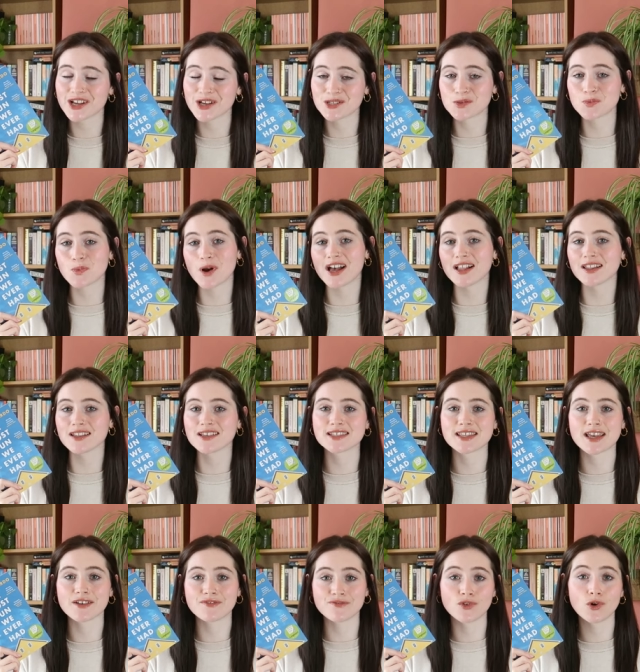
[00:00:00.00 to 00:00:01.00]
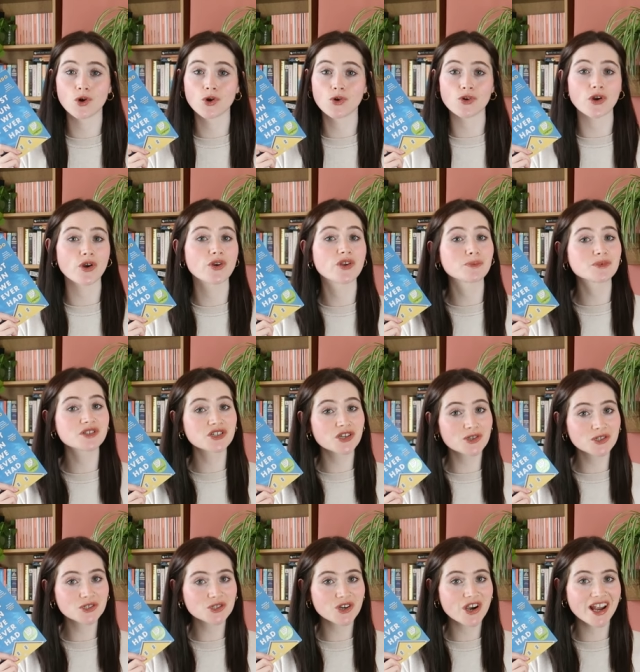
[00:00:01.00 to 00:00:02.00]
as well as their four grown-up
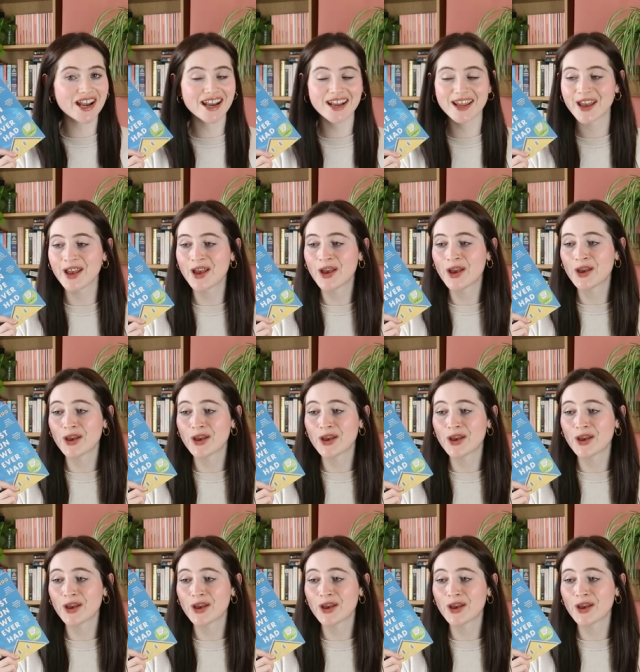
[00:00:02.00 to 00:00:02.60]
children,